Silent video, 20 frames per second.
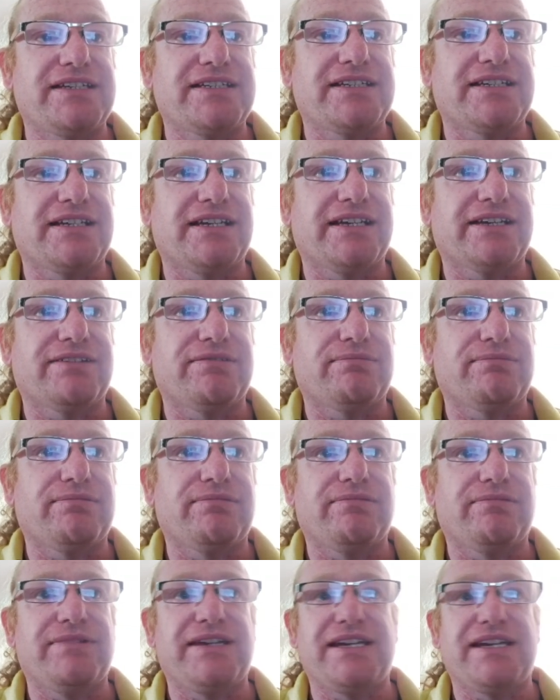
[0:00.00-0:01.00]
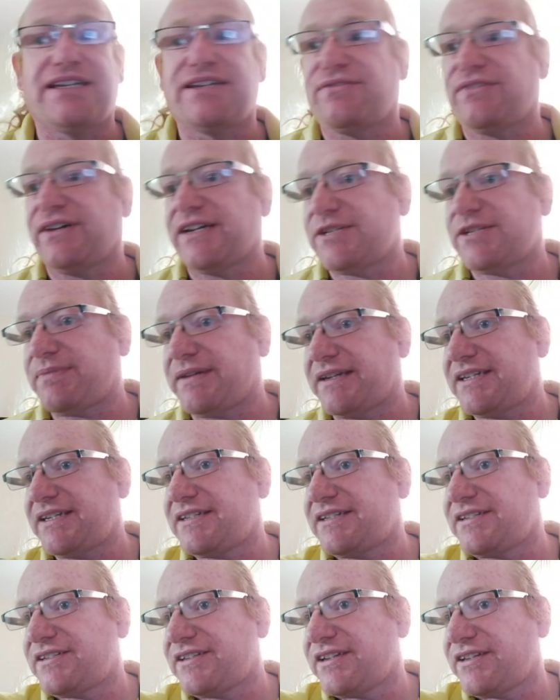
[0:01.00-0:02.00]
click read device, but I need
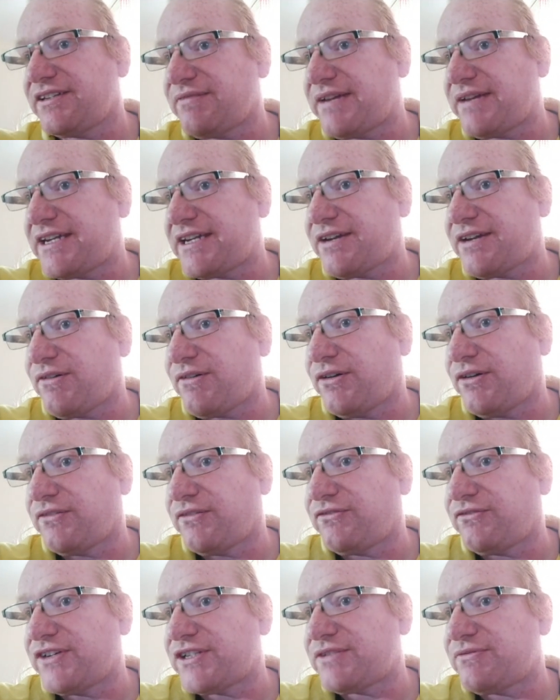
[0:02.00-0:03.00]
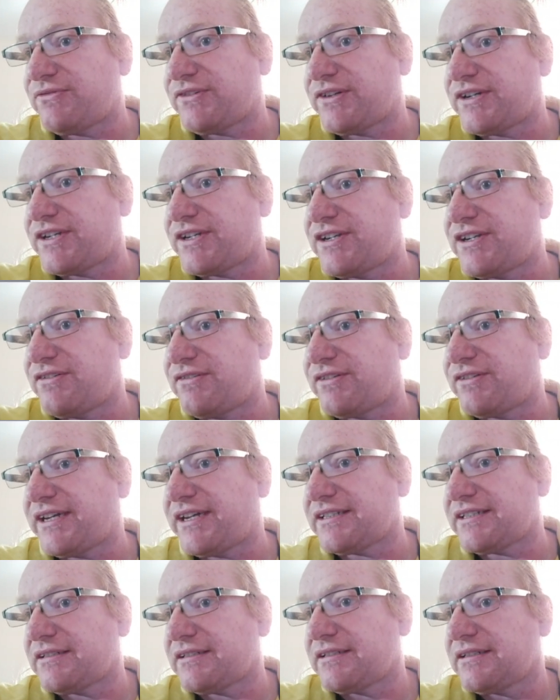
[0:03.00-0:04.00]
to turn the radio on first before I do
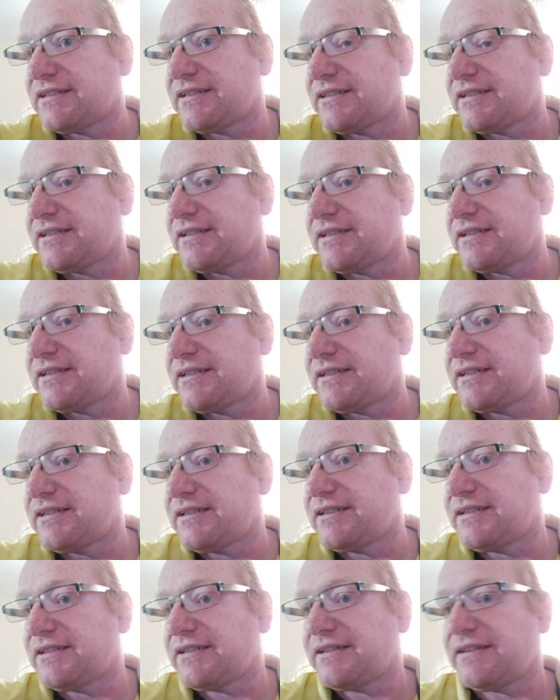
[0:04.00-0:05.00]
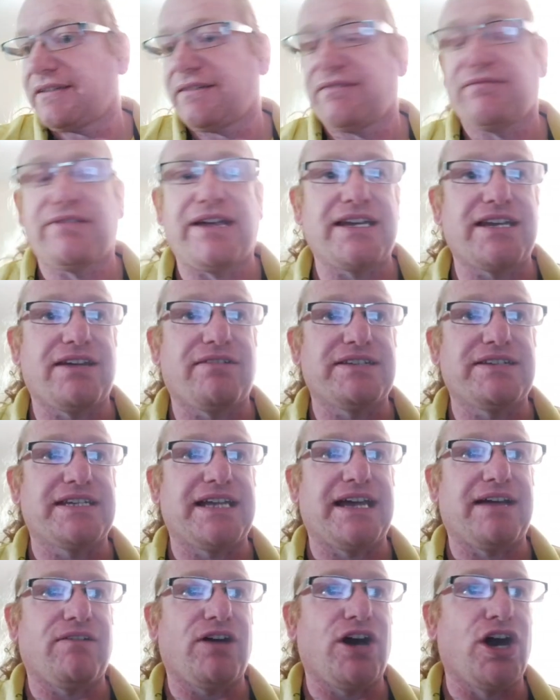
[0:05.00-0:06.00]
that. Radio is
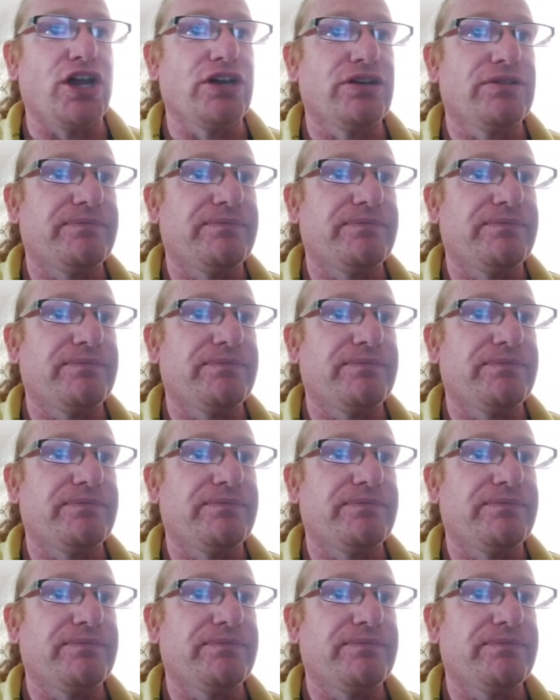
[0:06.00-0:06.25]
now on.